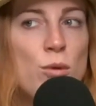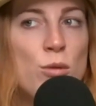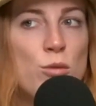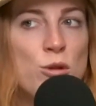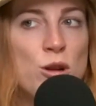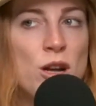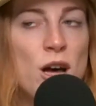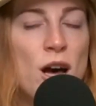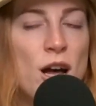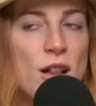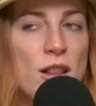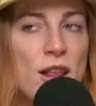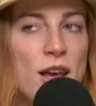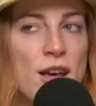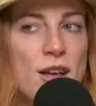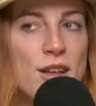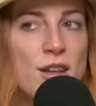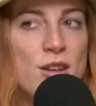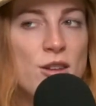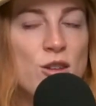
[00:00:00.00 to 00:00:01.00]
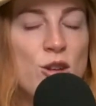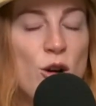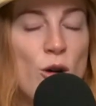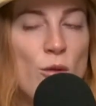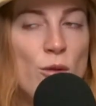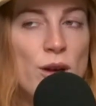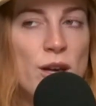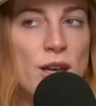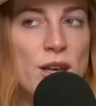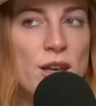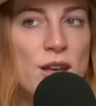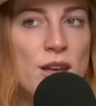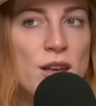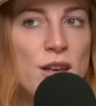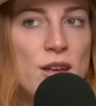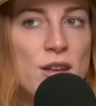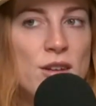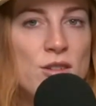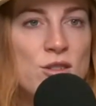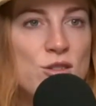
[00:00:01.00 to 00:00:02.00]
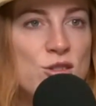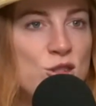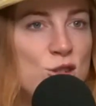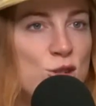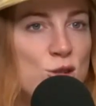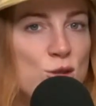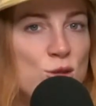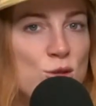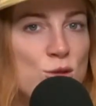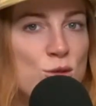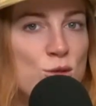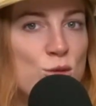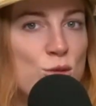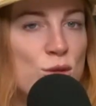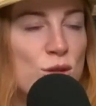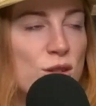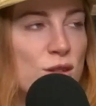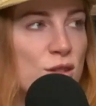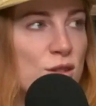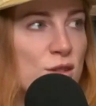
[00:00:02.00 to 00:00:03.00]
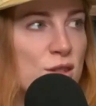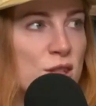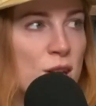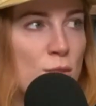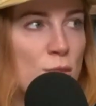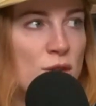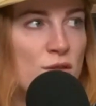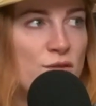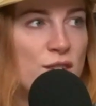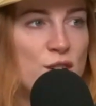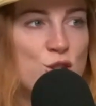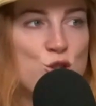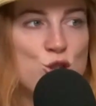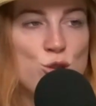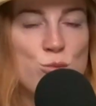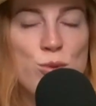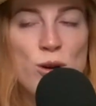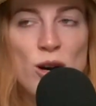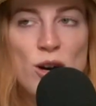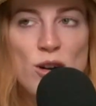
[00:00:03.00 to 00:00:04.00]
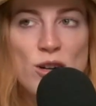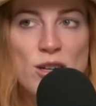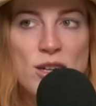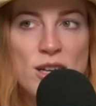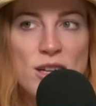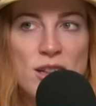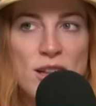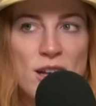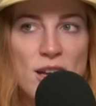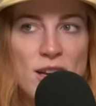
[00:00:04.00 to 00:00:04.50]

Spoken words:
but we're not like going to some adventure park and